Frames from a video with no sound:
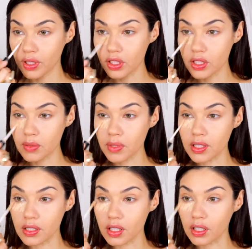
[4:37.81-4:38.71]
That just
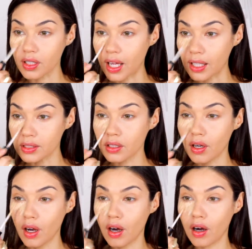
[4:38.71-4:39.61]
means it's gonna last
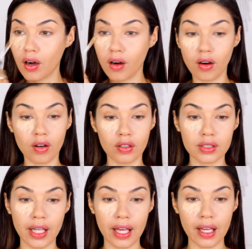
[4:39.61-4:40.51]
all
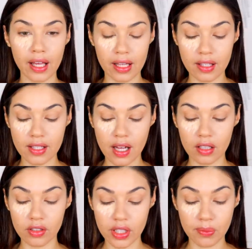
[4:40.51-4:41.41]
day. And this
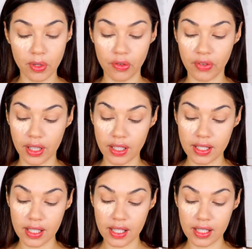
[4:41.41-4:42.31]
color is perfect.
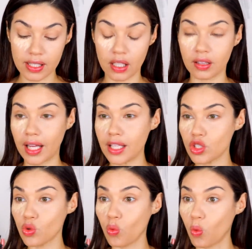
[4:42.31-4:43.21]
This is the
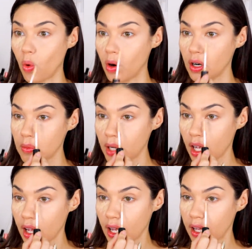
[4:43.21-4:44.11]
light warm.
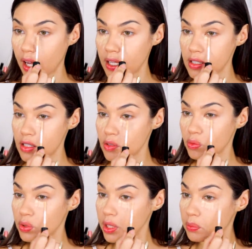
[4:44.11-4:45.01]
It has this
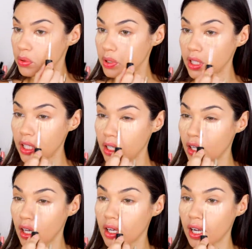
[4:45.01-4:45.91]
really pretty
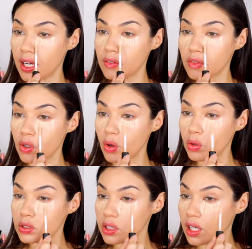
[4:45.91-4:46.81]
kind of
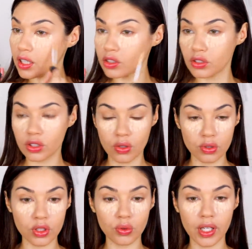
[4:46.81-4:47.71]
golden
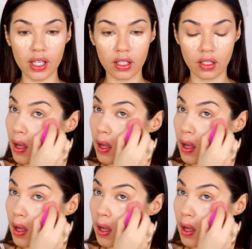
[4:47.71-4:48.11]
undertone to it.